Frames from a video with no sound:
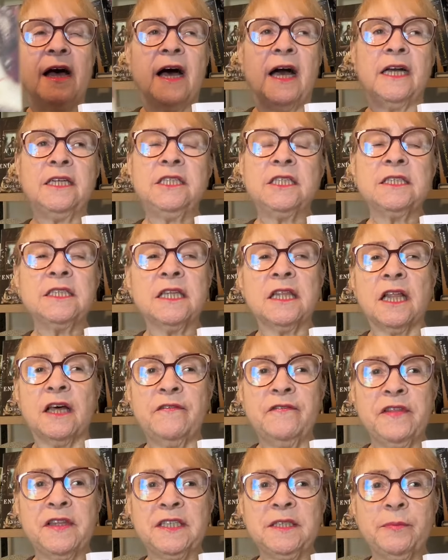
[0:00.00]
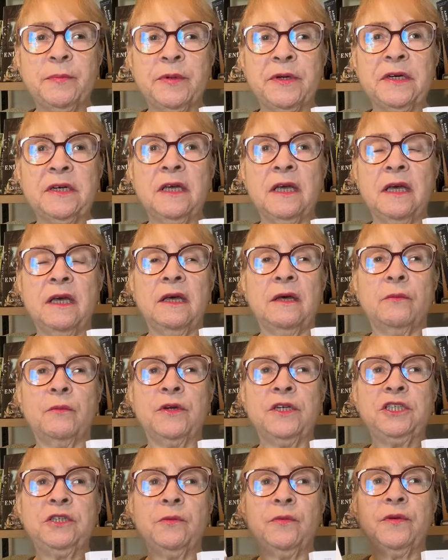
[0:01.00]
I just love this book.
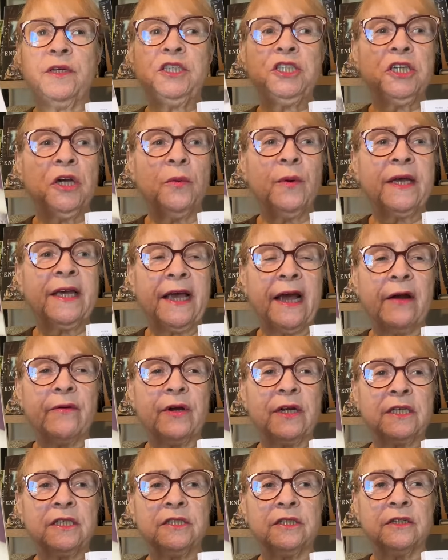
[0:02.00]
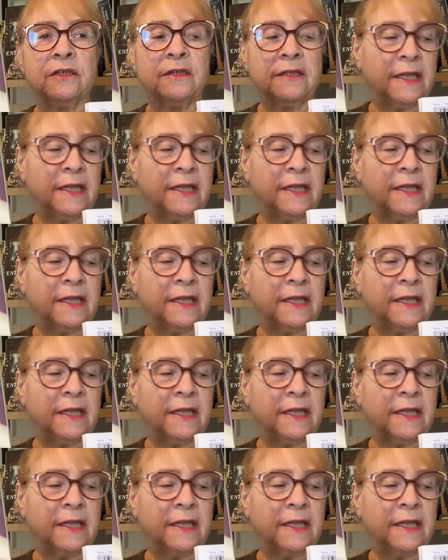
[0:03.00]
We show a character